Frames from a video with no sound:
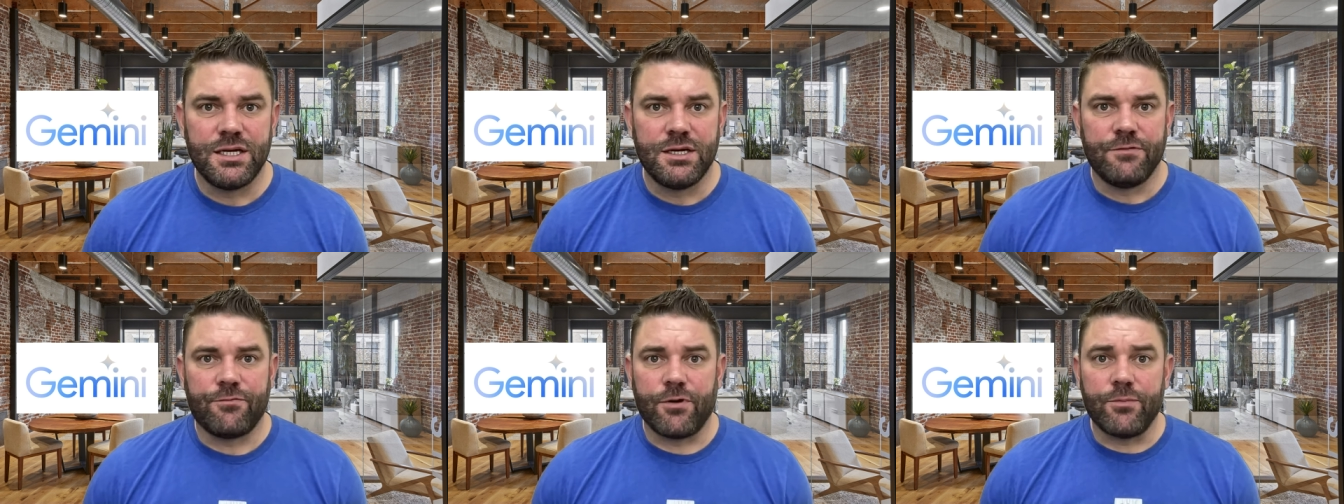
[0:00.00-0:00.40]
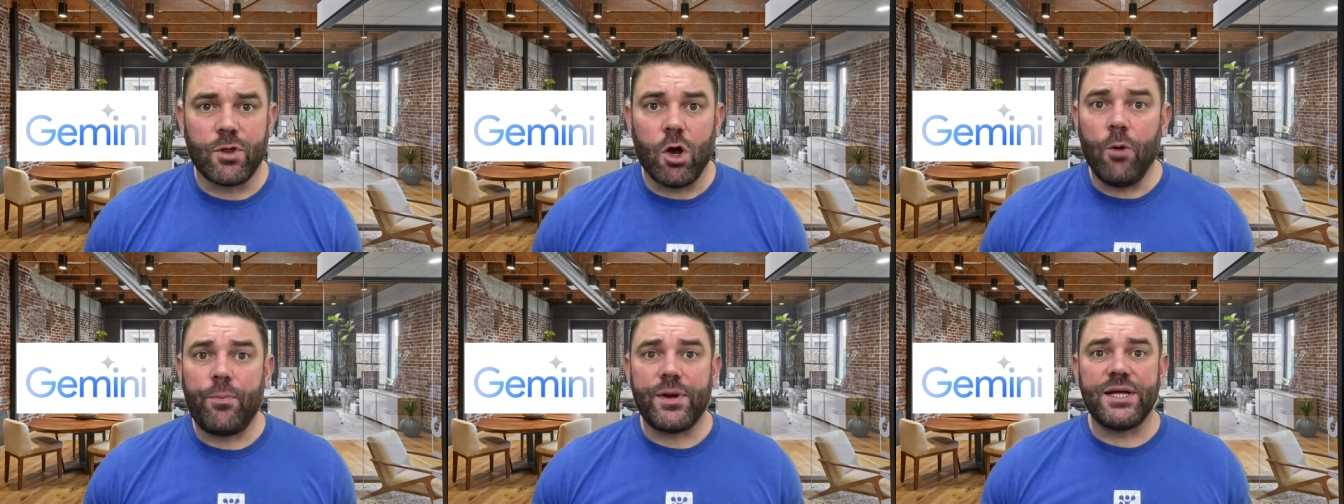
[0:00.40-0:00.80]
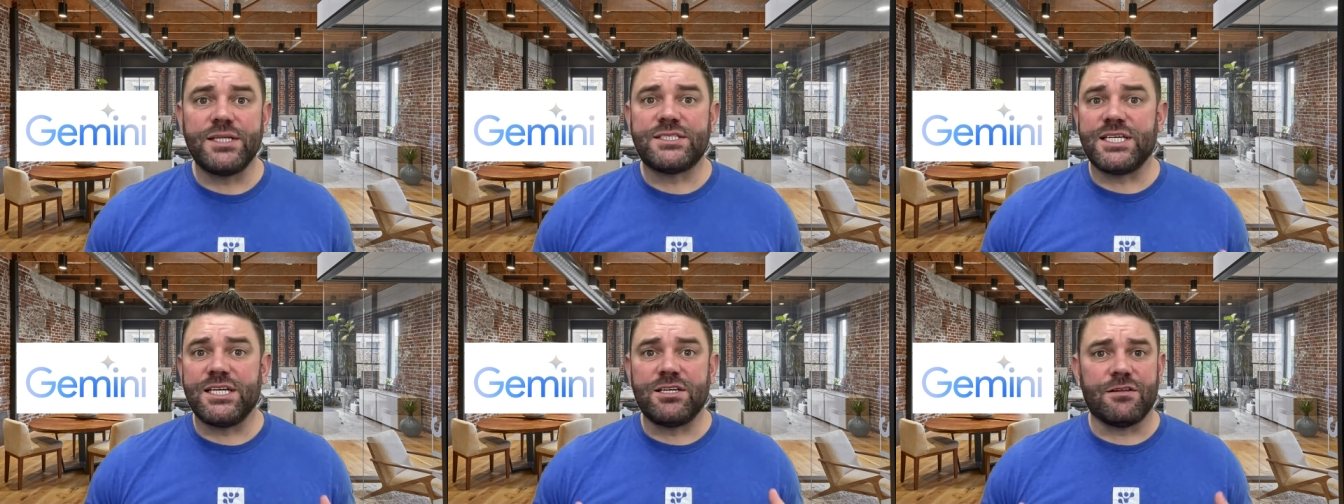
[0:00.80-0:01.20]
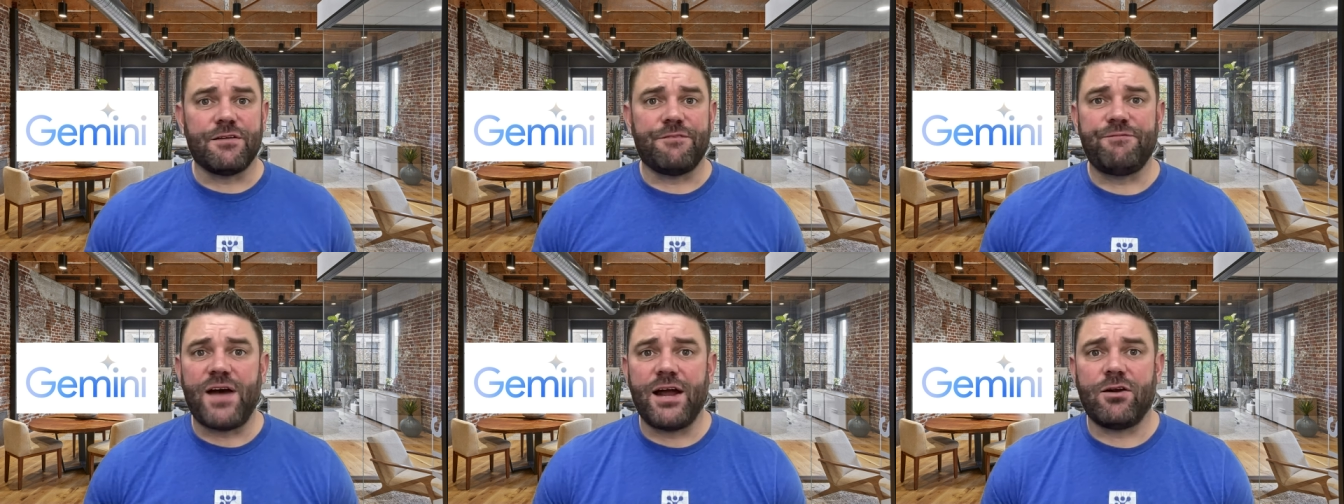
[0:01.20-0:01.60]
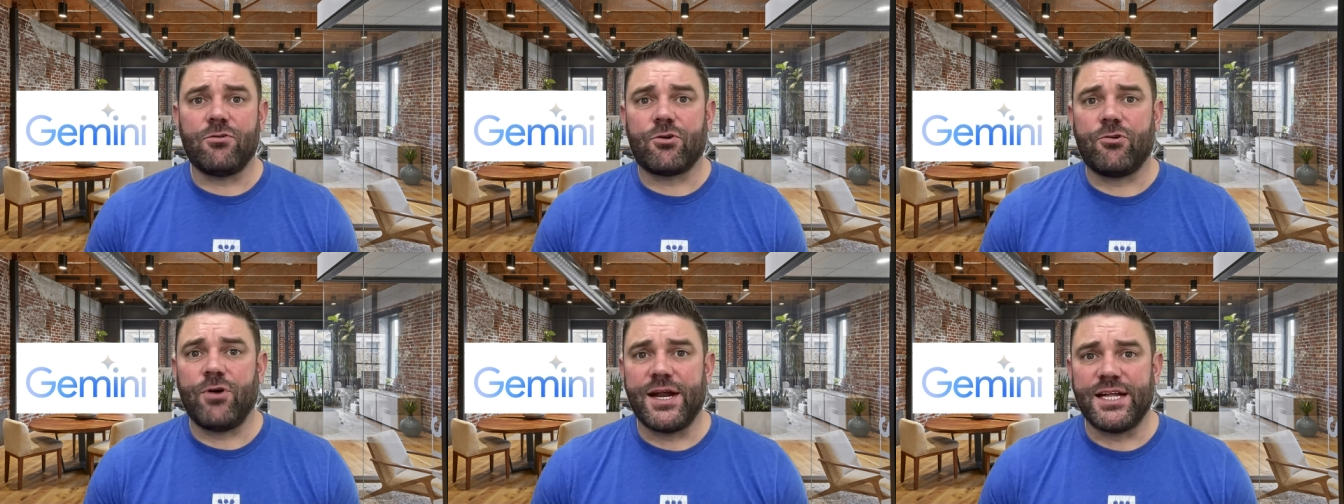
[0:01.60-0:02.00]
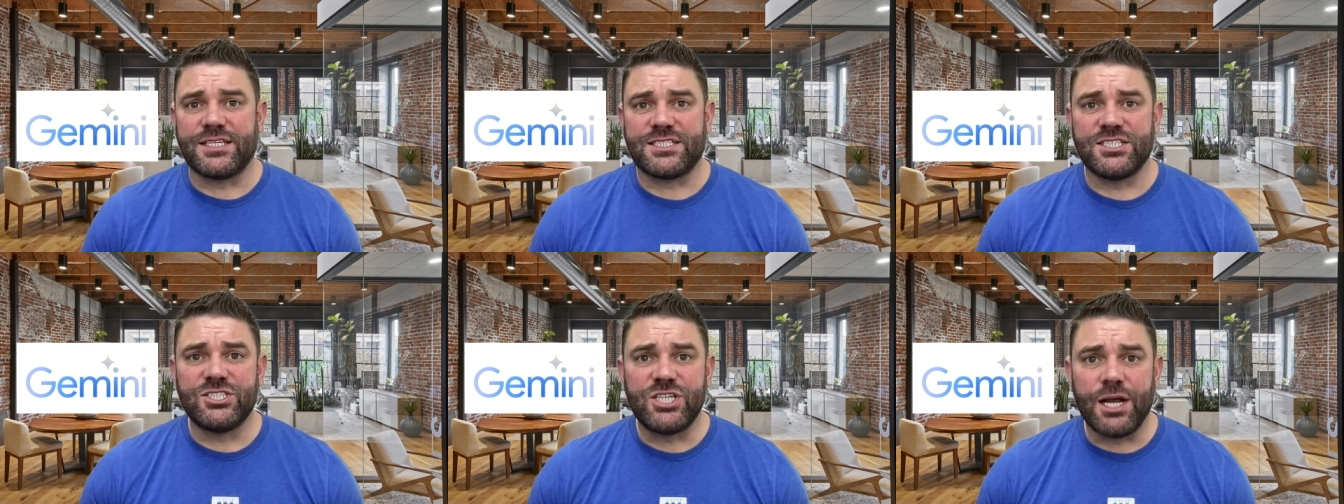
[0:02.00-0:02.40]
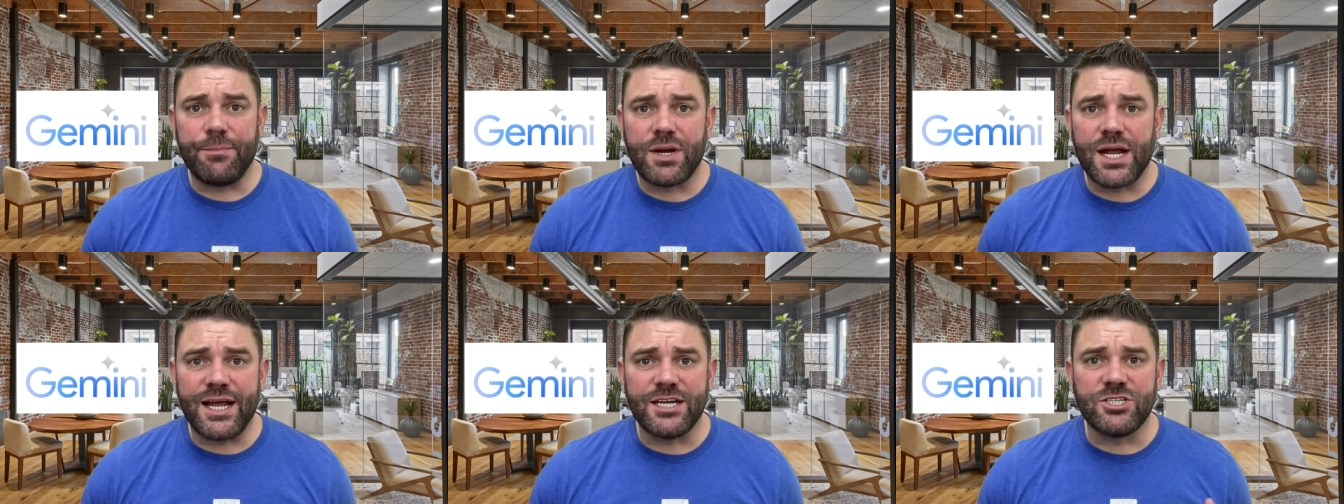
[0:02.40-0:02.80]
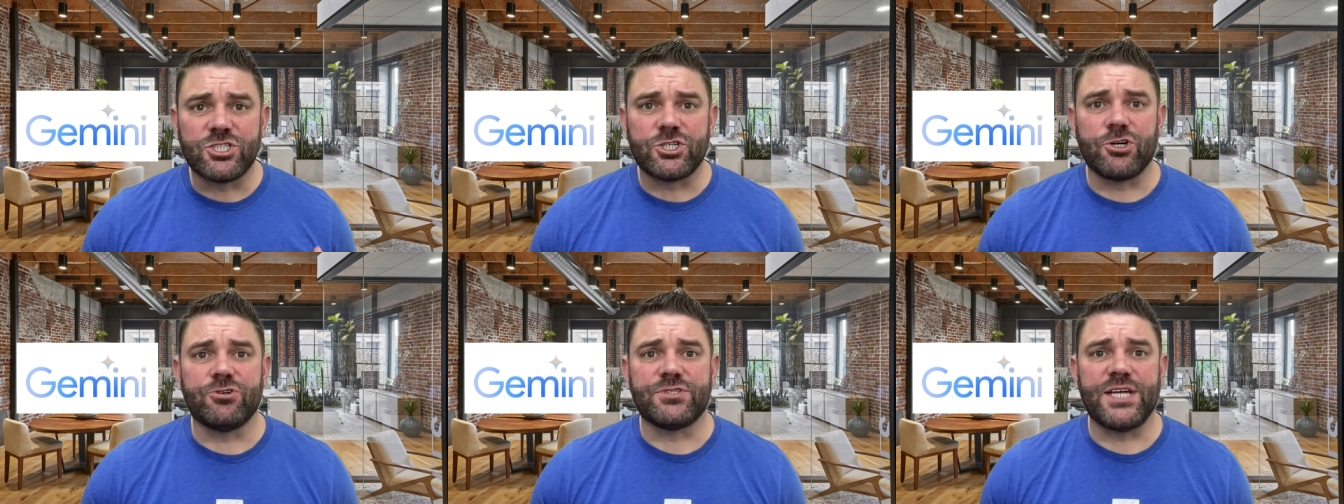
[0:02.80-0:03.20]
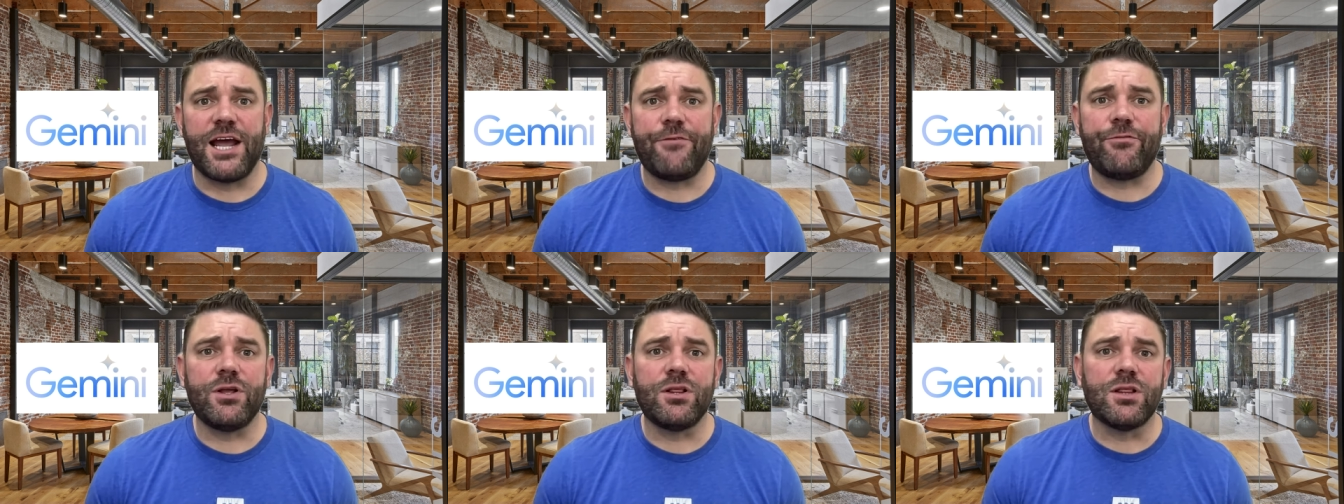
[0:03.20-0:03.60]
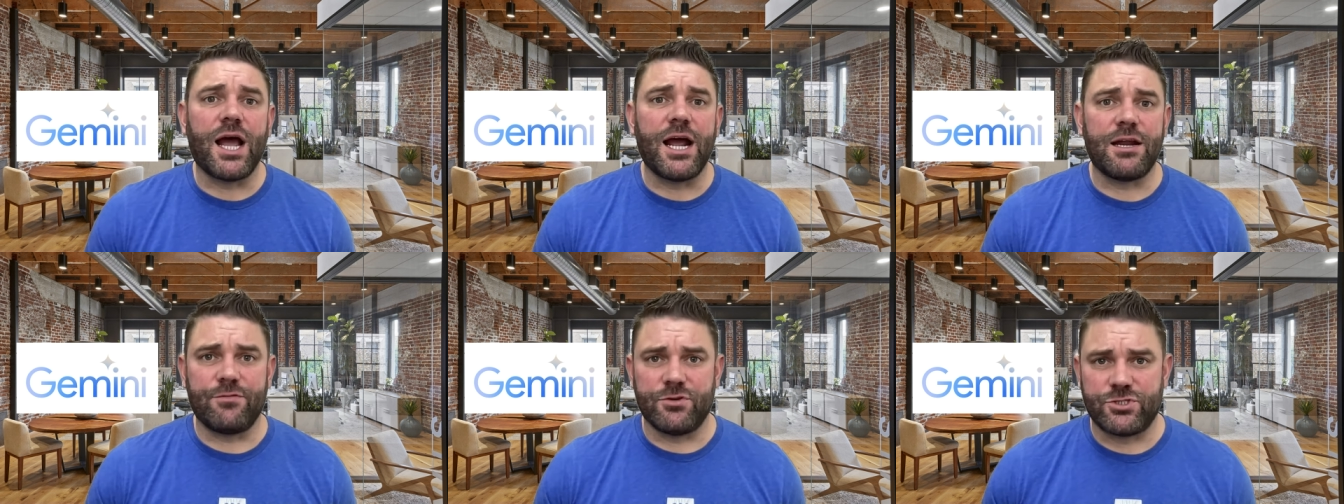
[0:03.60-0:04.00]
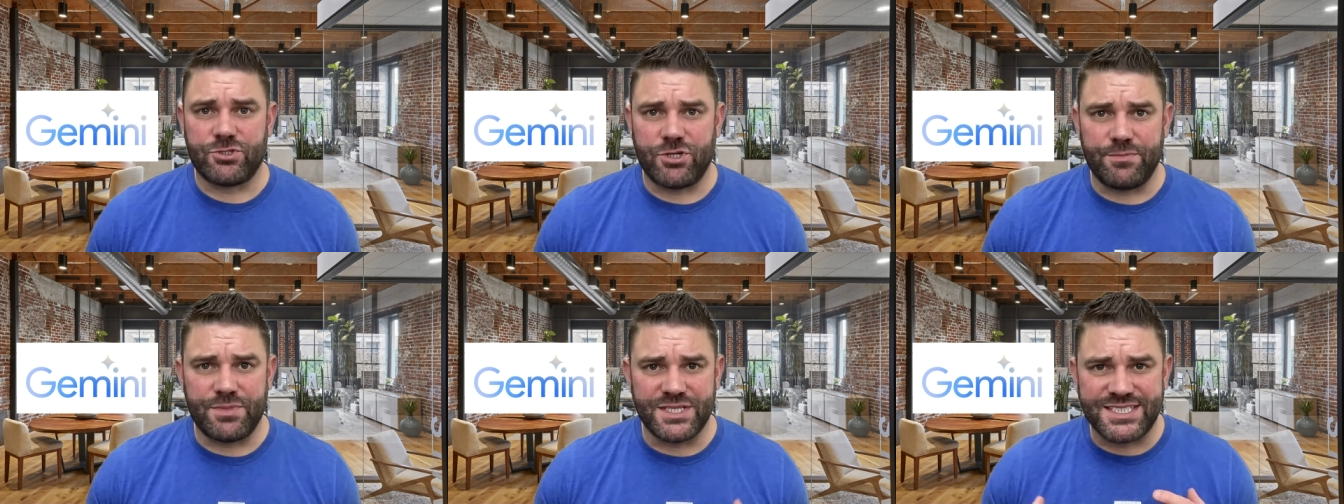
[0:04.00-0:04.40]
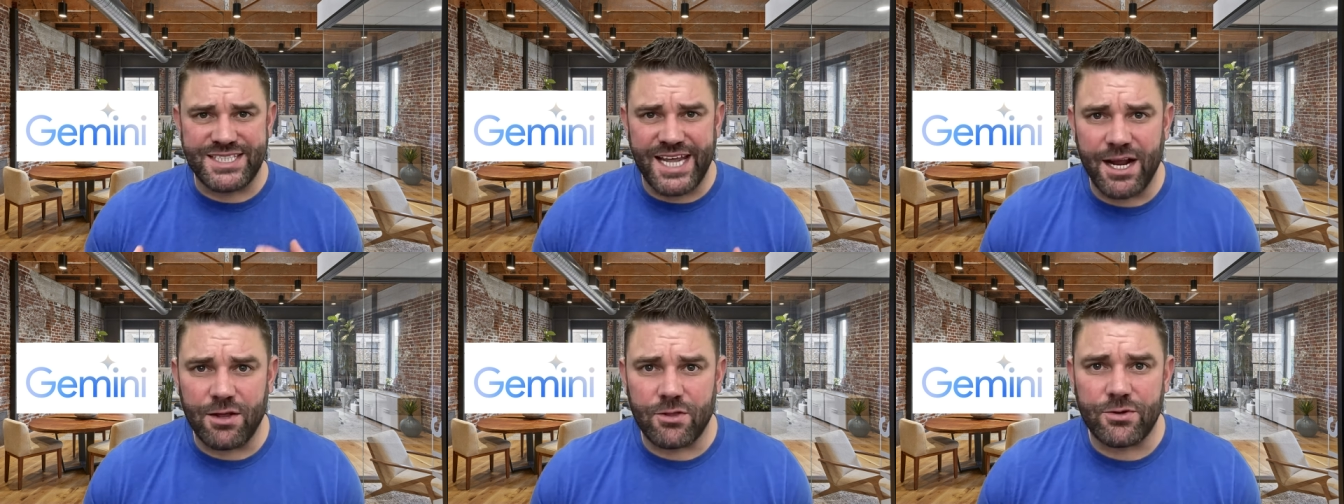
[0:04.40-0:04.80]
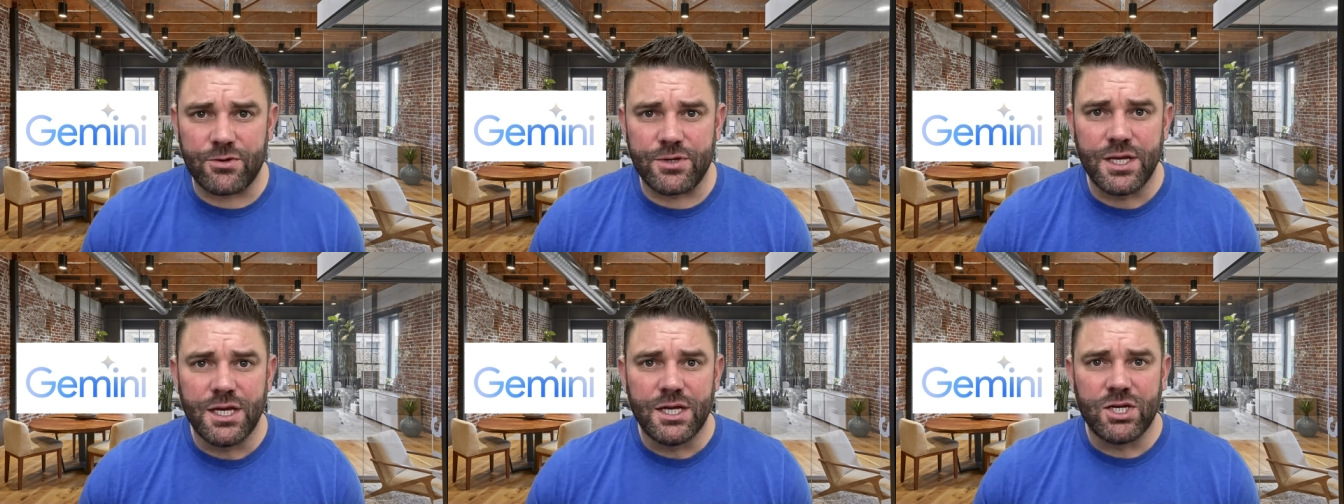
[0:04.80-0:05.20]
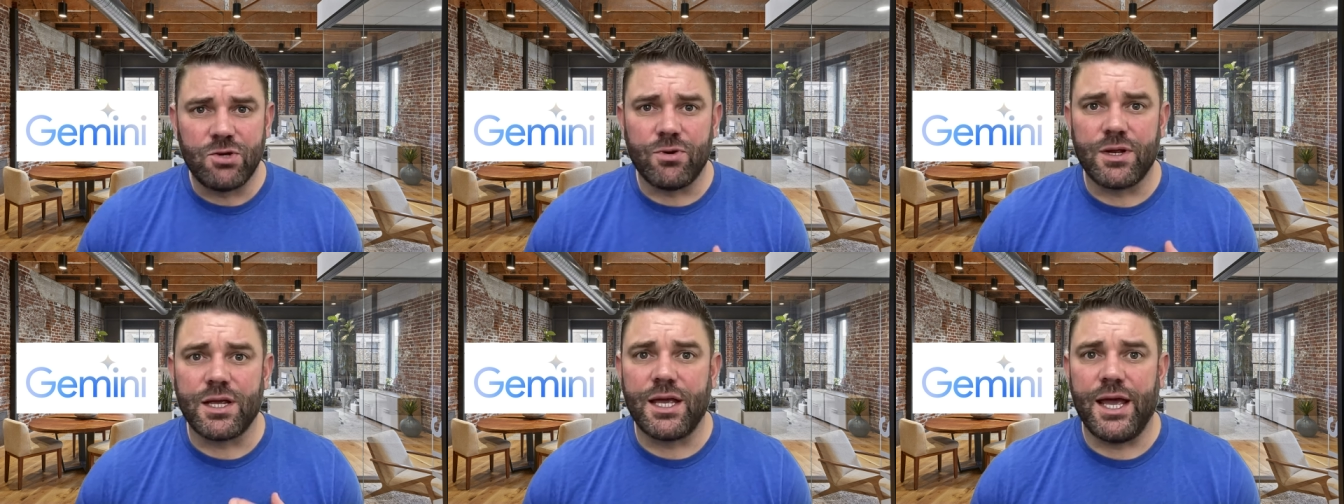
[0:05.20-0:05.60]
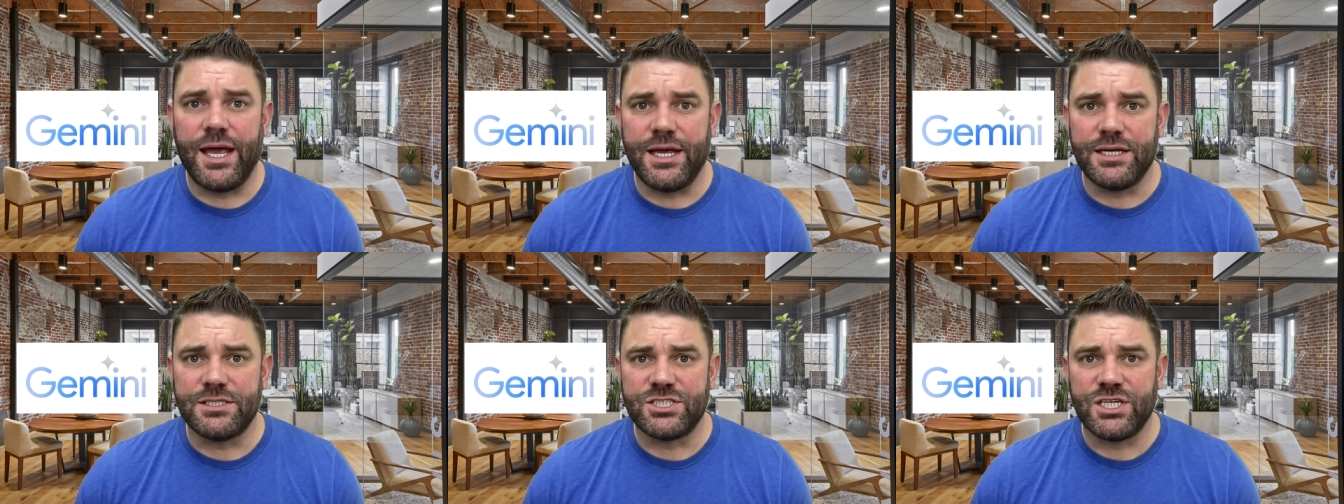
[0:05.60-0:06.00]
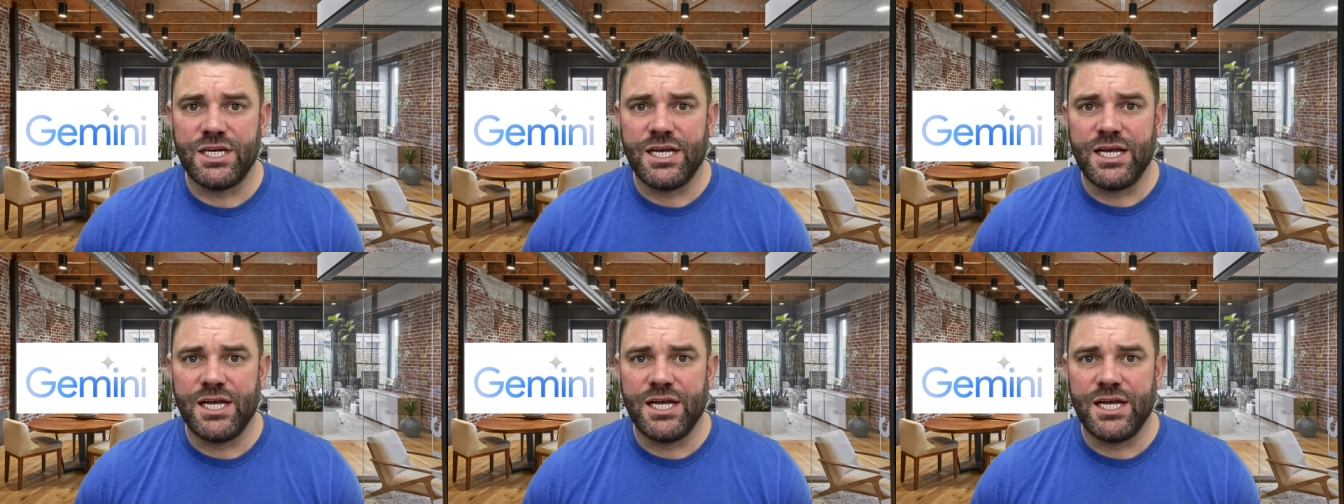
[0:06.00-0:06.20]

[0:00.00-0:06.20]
From the opening scene to the final credits, Gemini ensures every line of your script is tailored to engage,